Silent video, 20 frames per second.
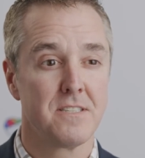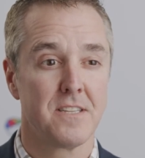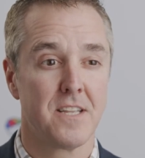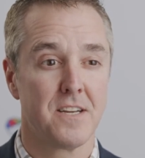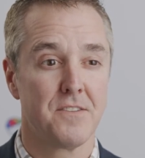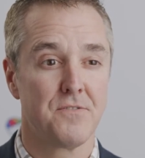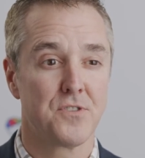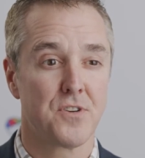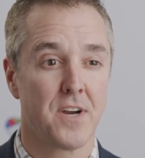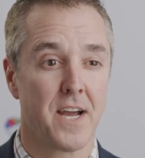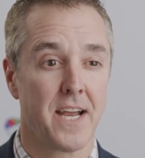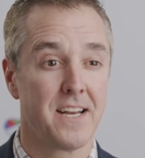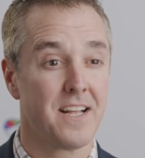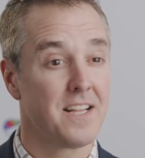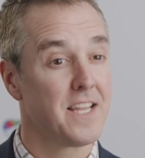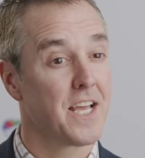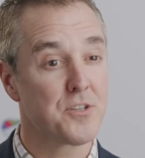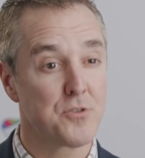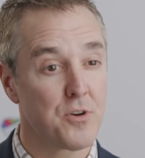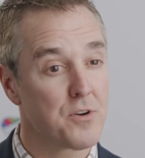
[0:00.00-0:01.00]
that have tried
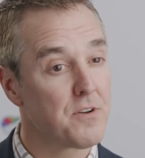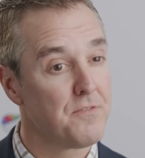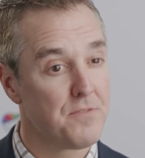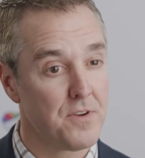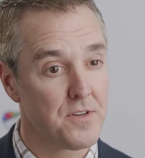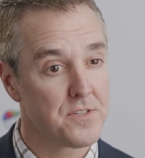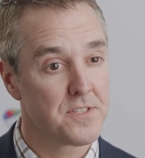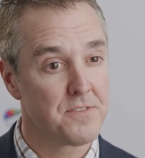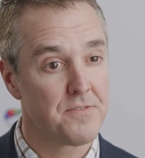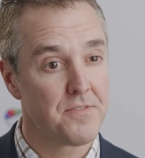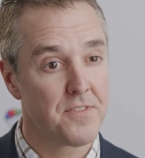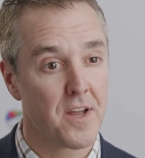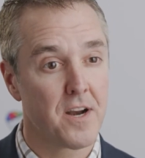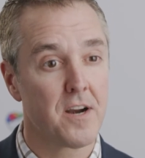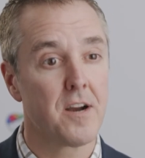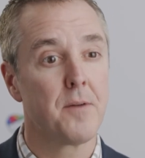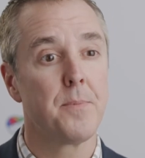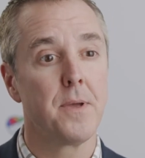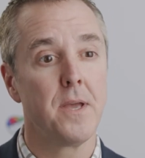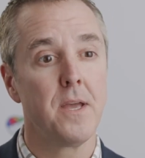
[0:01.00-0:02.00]
electroconvulsive
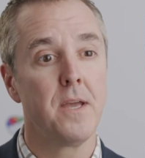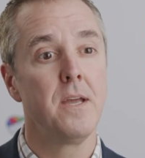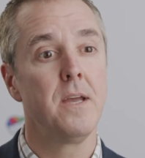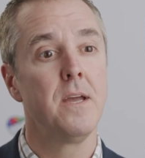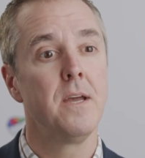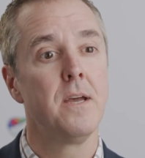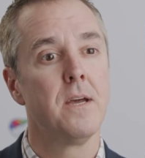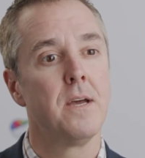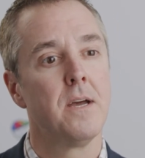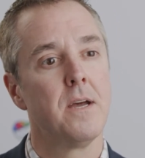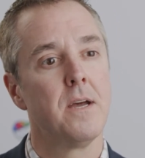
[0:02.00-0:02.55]
therapy,